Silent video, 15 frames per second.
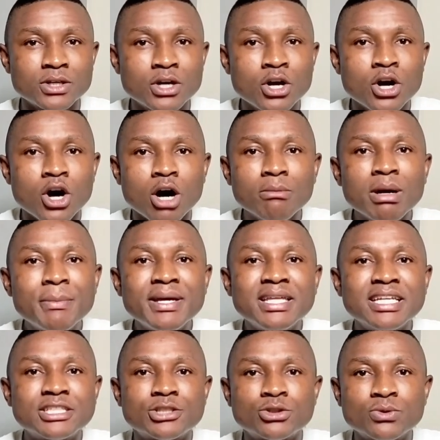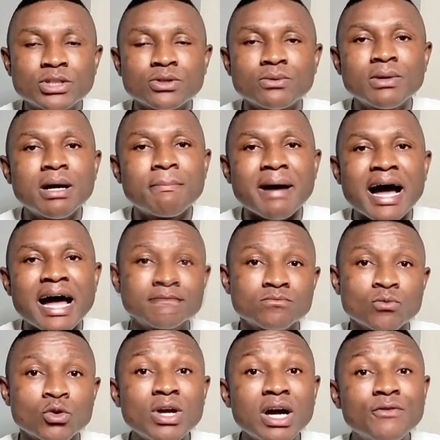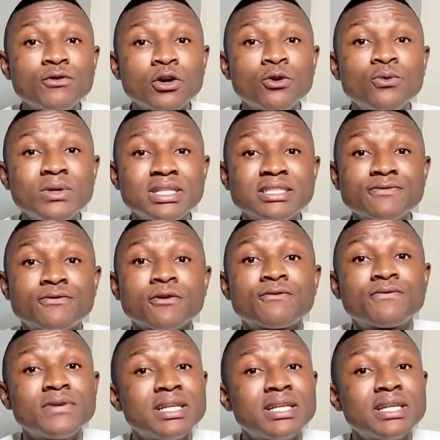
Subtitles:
Or maybe in a situation whereby you have your own reason for feeling